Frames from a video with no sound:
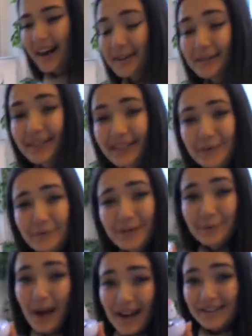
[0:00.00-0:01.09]
I don't think the treats
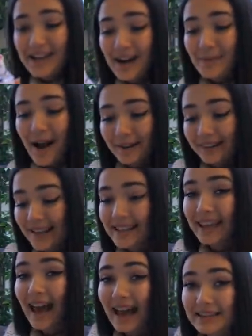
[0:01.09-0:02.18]
will actually come out unless the
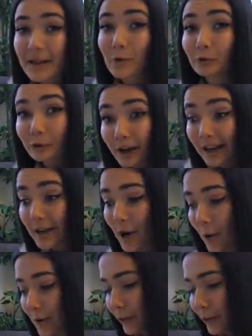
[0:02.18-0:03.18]
cat is like really going